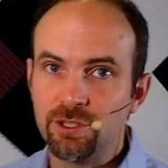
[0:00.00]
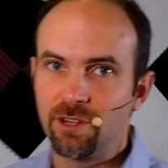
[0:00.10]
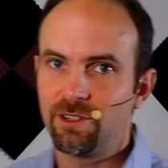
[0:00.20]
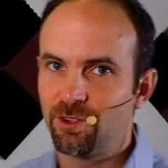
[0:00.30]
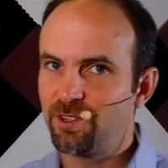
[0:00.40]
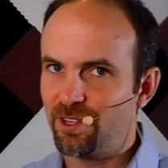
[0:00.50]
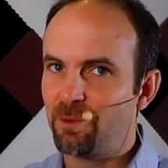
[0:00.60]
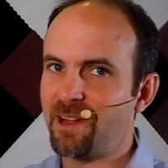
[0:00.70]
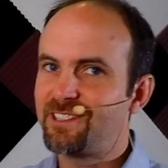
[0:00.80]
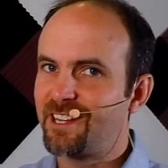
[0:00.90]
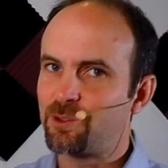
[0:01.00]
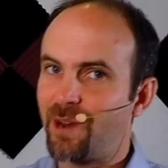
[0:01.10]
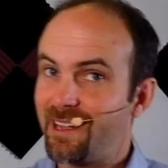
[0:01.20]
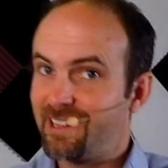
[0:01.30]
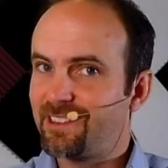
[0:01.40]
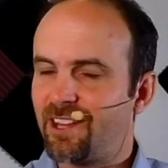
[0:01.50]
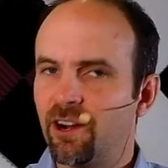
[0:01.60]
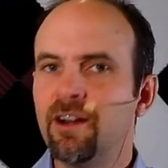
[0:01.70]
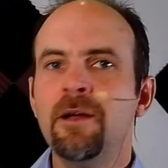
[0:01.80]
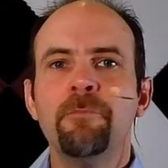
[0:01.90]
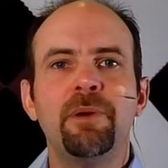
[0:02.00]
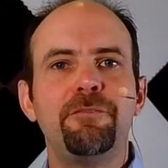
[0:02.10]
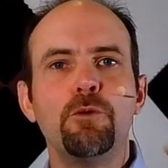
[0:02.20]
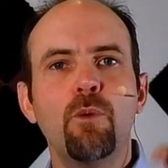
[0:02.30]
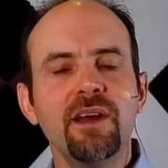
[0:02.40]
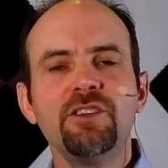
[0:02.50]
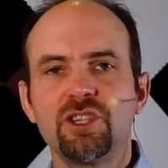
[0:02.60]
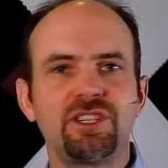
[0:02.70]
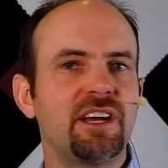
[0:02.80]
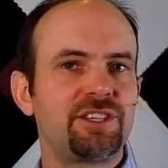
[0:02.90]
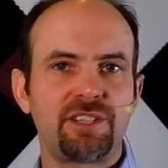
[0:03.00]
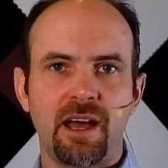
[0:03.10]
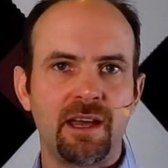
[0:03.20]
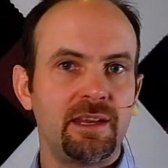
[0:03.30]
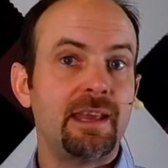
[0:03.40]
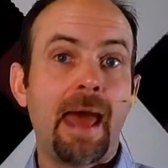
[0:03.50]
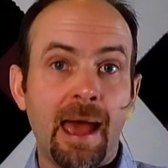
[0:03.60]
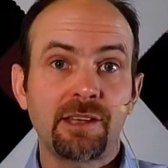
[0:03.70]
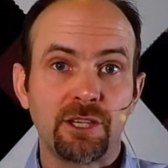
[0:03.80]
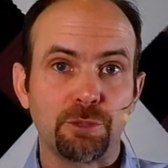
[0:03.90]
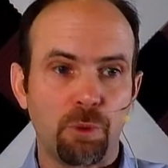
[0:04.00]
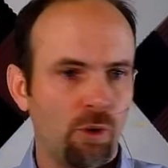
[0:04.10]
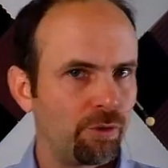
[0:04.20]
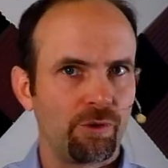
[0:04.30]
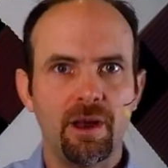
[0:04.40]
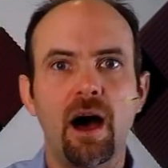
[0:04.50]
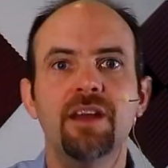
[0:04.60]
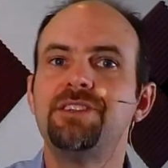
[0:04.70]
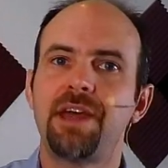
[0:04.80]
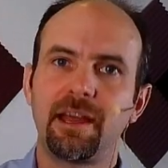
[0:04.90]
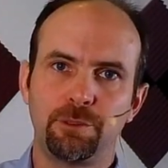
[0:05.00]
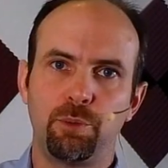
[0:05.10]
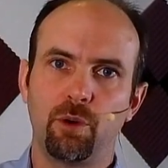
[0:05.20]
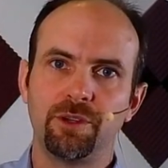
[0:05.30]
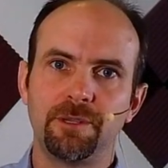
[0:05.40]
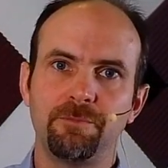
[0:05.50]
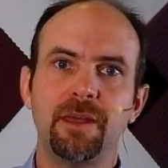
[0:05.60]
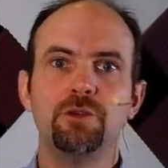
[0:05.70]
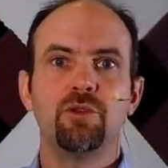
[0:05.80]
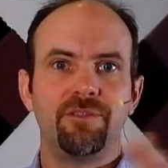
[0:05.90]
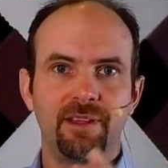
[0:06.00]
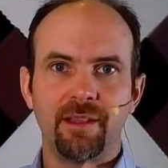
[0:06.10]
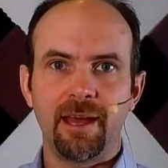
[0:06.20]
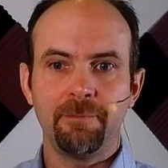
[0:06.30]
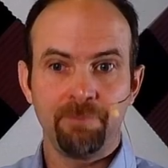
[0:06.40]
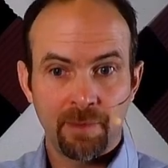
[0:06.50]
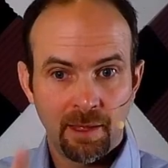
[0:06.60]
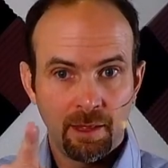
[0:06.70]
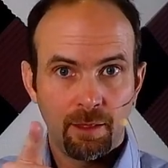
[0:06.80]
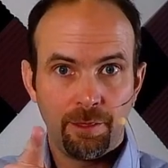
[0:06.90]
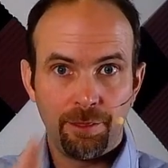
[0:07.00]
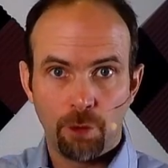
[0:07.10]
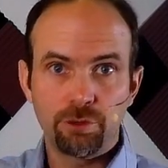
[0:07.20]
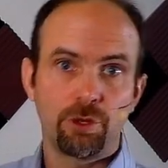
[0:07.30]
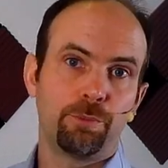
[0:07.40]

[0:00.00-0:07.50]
You, will it'll make sense when I get there. But if you want to just assign an access port or an untagged port into a VLAN, those are the